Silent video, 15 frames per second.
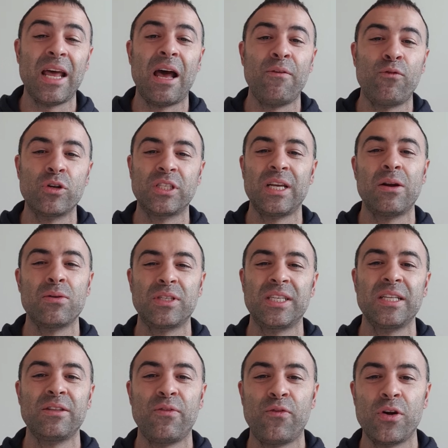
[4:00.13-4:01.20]
unforced errors
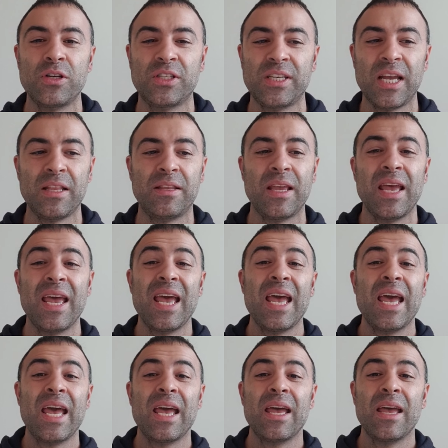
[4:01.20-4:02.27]
in the first set,
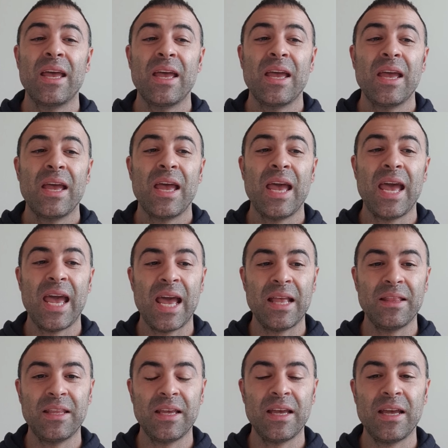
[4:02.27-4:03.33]

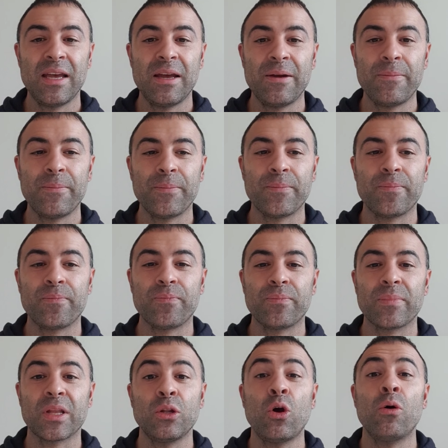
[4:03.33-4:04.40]
and
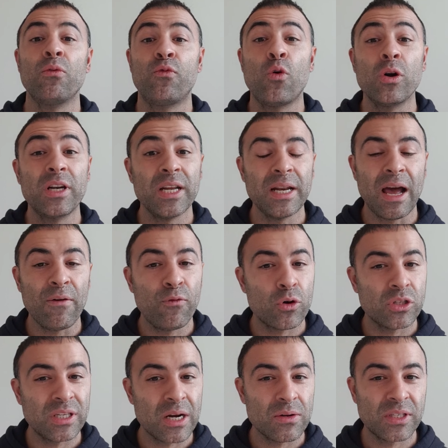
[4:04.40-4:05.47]
14
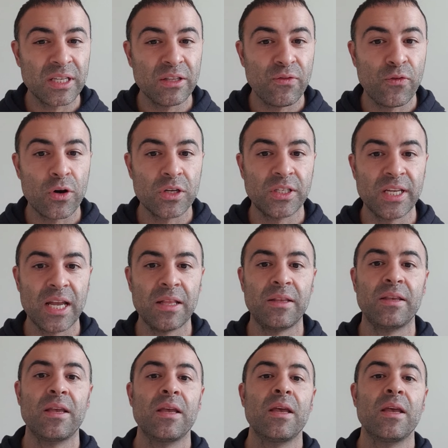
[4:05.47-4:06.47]
unforced errors in the first set.